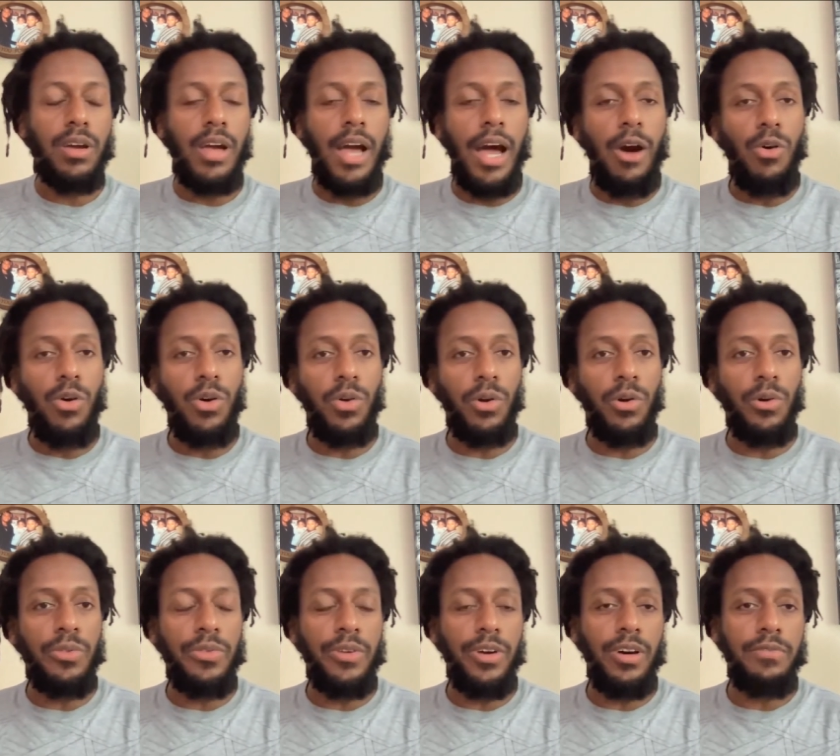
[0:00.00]

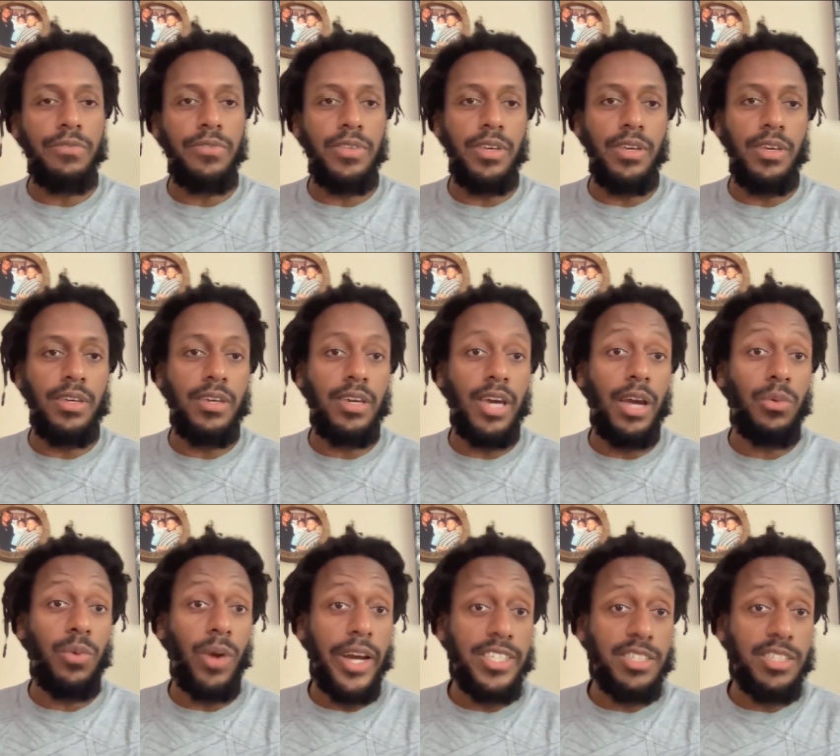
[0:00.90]
outgrowth of the gay
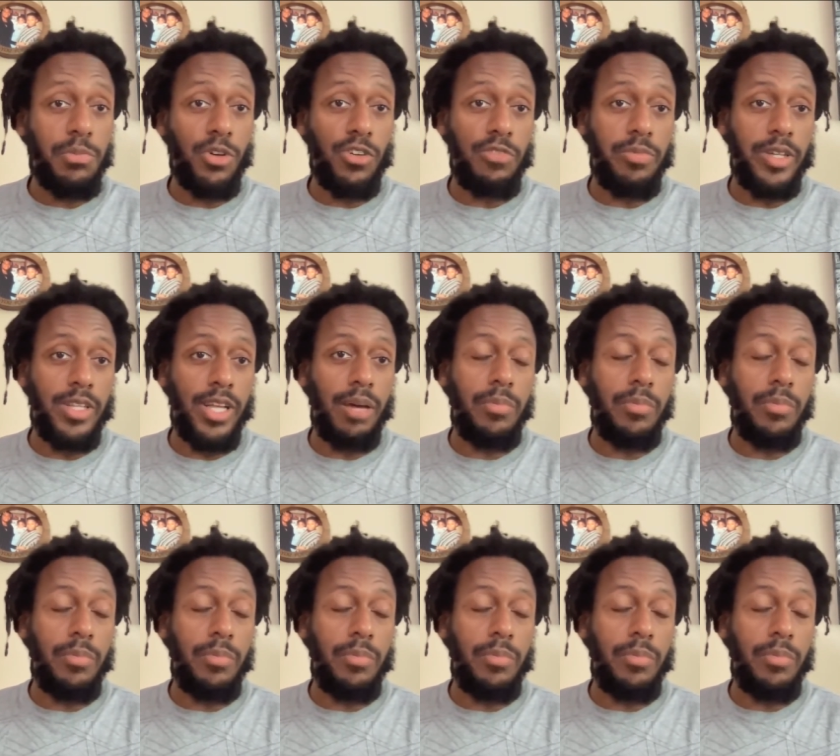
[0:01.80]
rights movement.